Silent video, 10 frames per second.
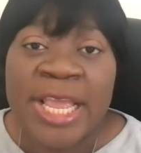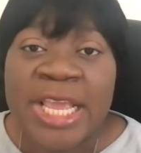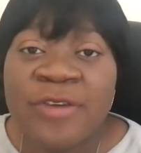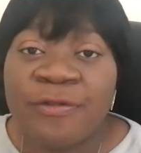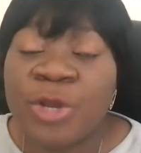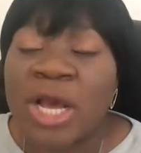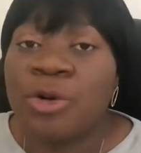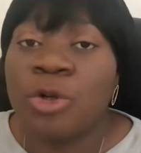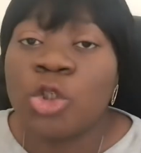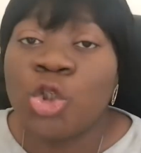If you are
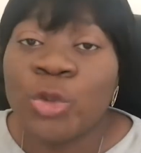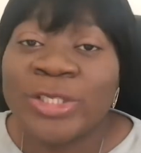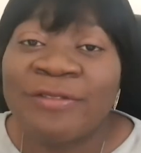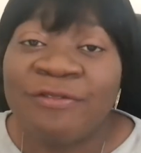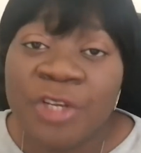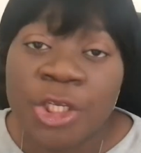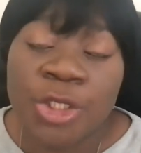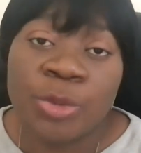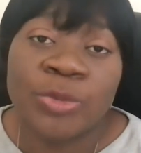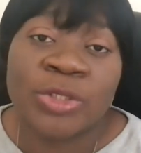not using
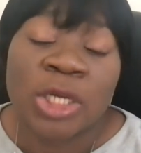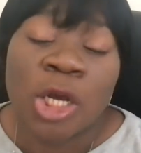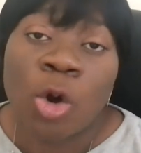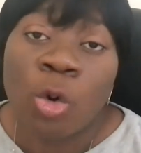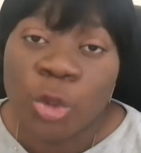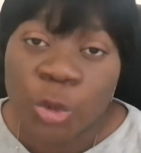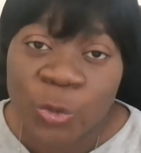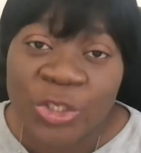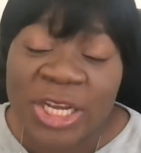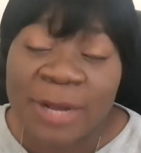videos on your
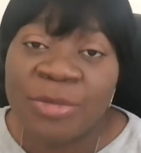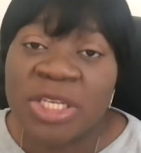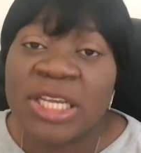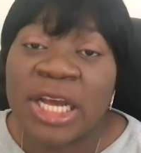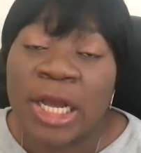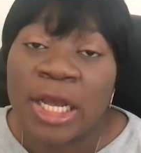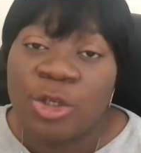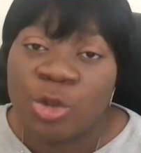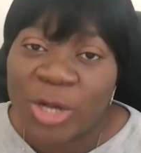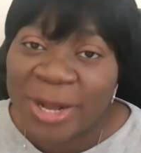social media,
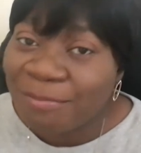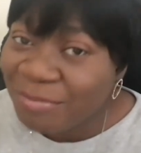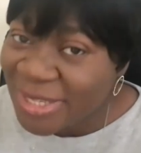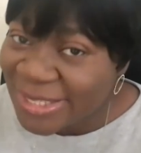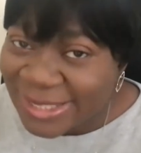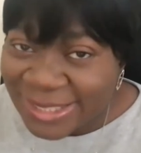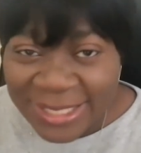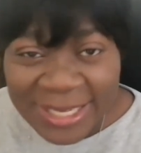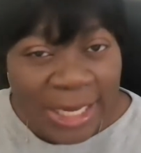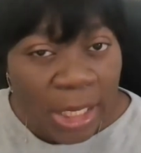you are
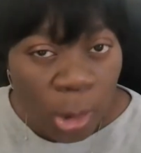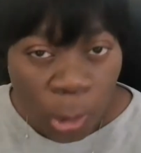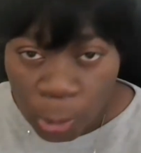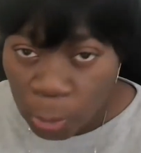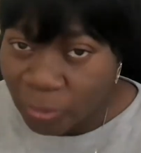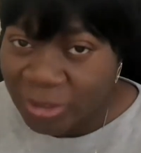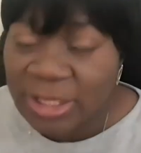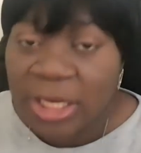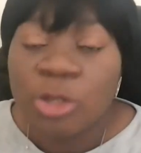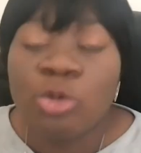missing a lot.
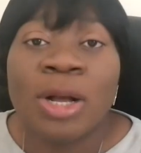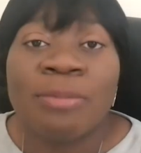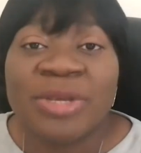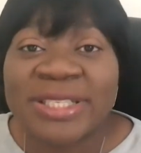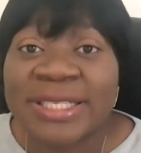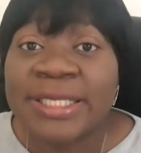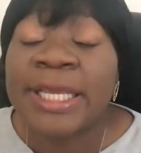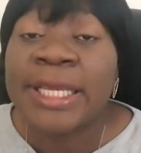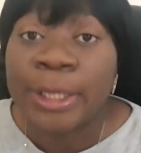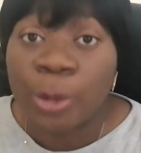You are missing
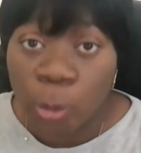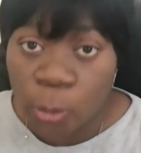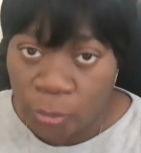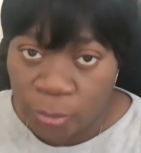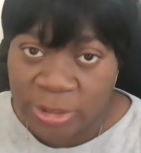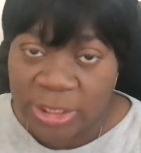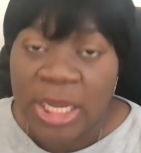a whole lot.